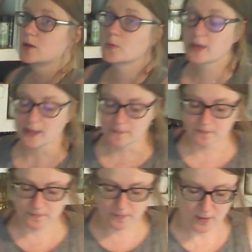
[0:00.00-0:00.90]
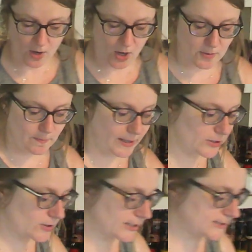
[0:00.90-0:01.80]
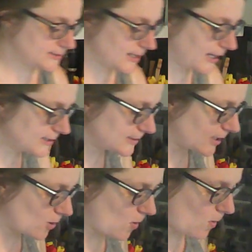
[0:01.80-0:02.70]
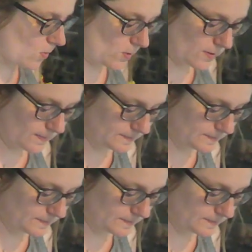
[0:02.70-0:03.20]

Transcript: Okay, our butter is nice and cold.